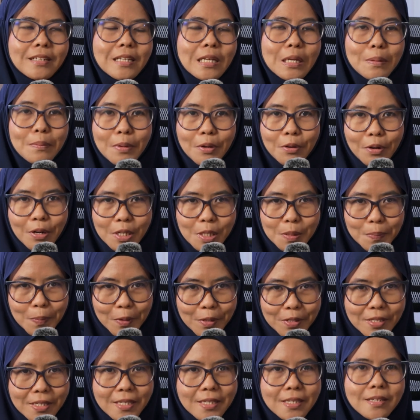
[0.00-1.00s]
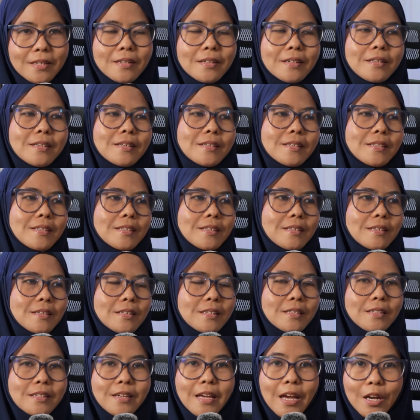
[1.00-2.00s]
email responses,
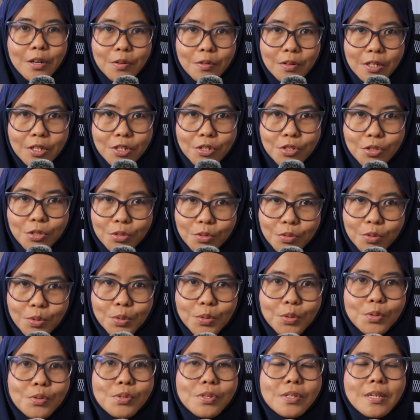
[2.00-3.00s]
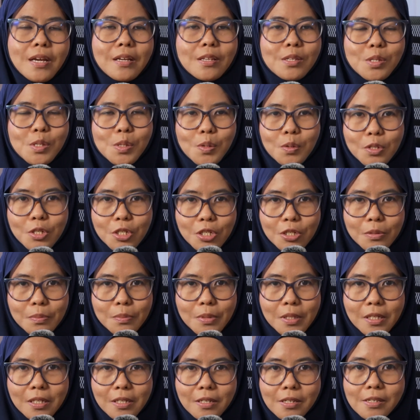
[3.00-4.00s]
scheduling tools, and social
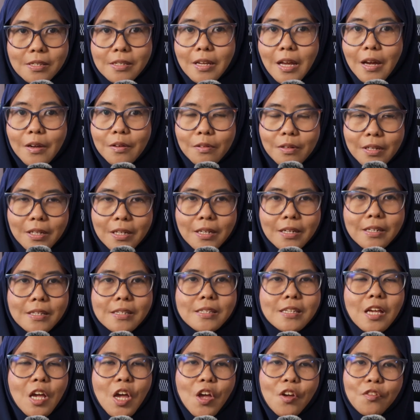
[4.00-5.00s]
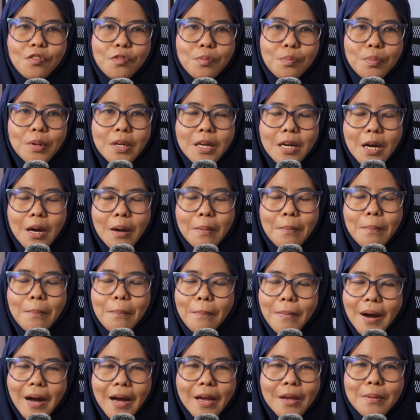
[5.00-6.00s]
media schedulers have become
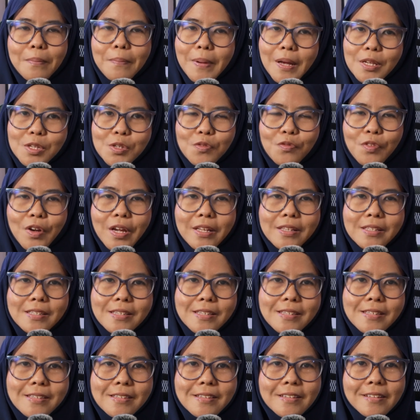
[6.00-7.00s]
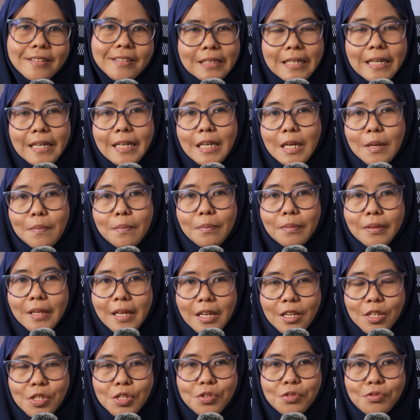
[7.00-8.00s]
my best friends. They keep
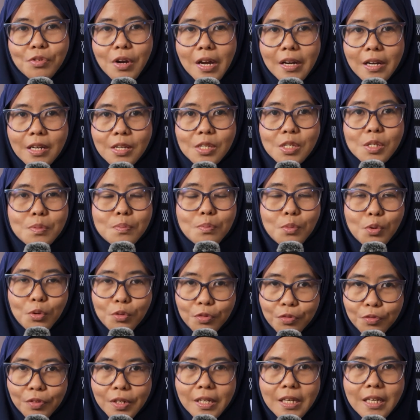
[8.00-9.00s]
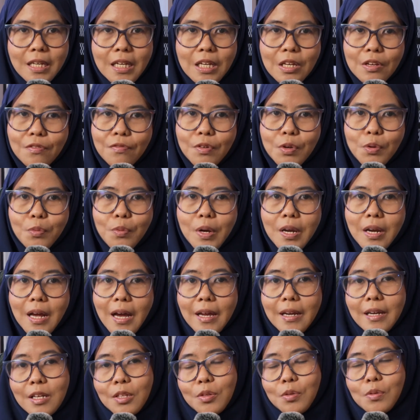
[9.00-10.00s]
things running smoothly even when
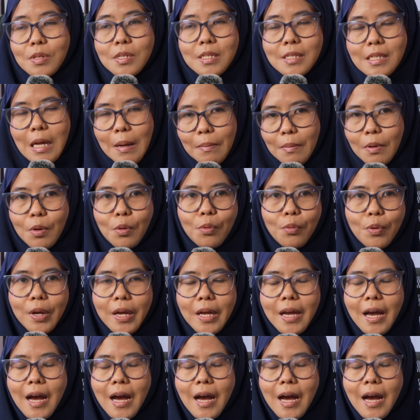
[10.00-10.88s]
I need to step away